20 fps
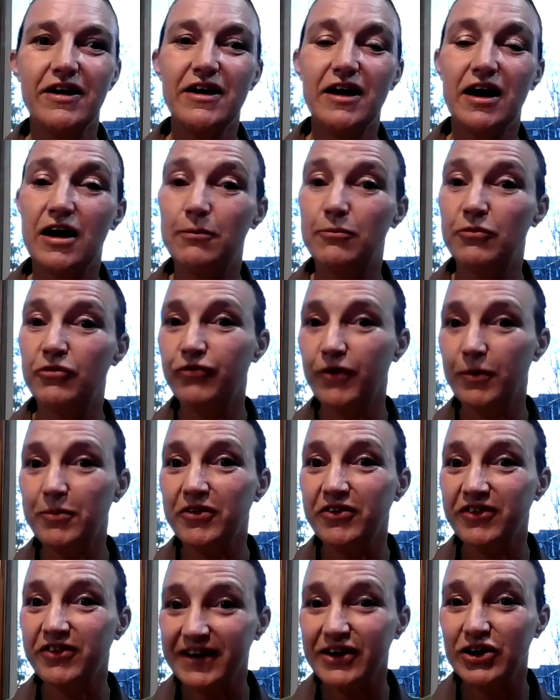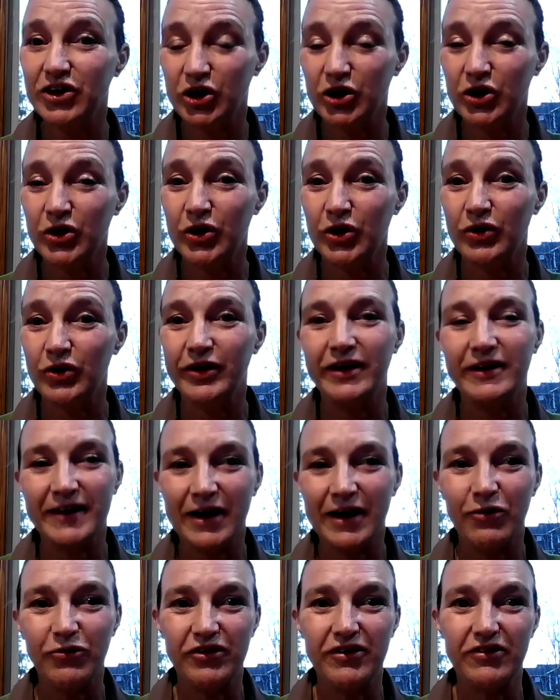um, from a single herd
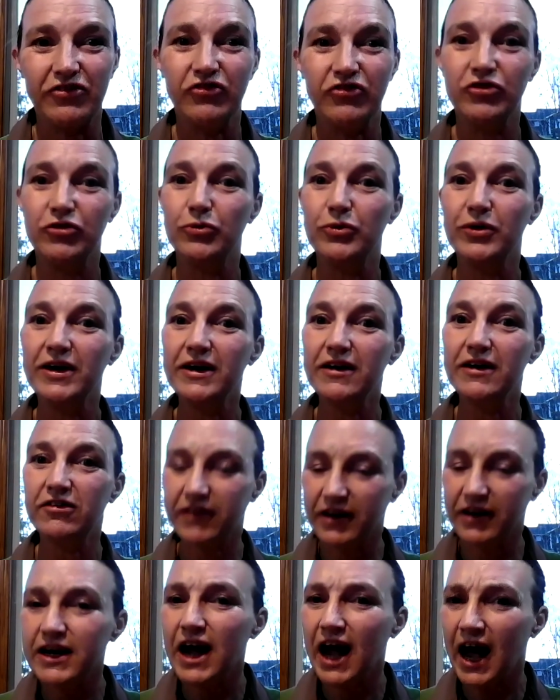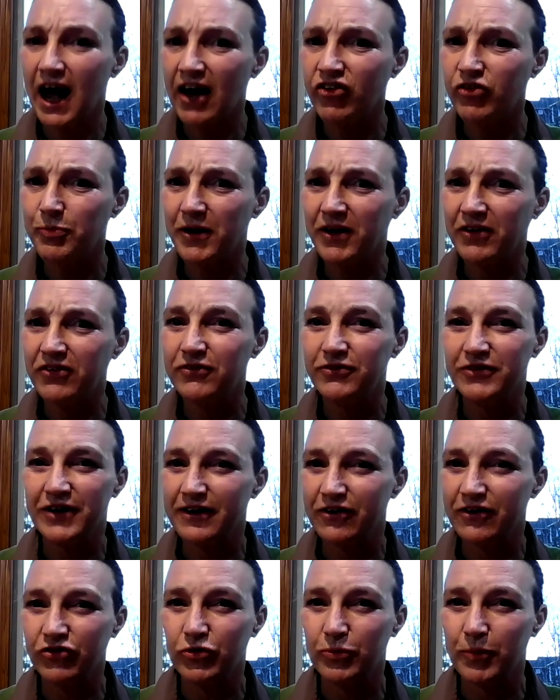allows us to study aspects of
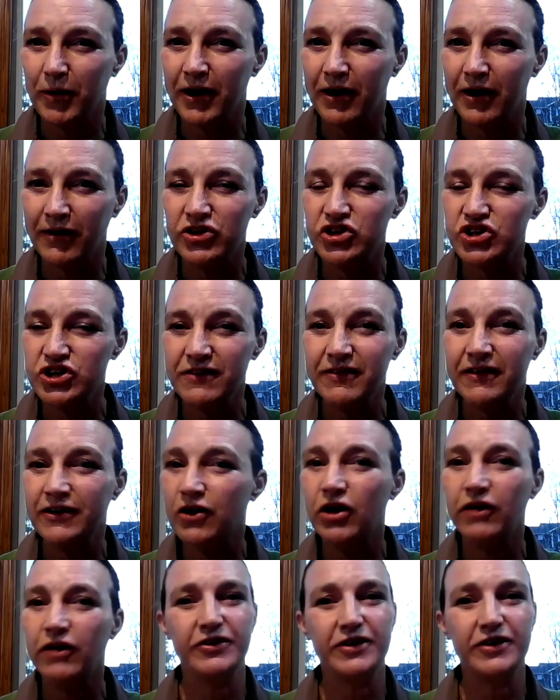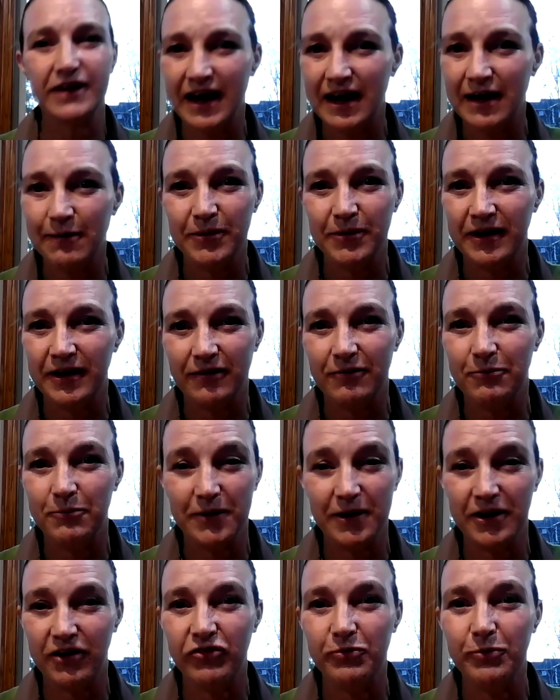dinosaur biology that often can't be, be
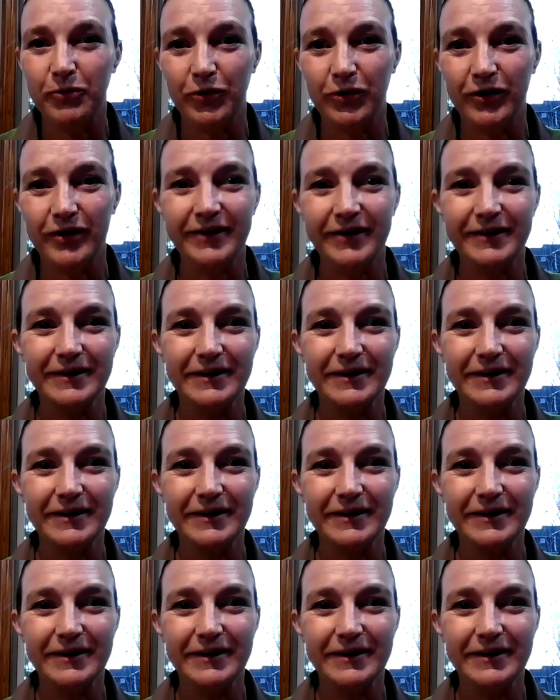explored.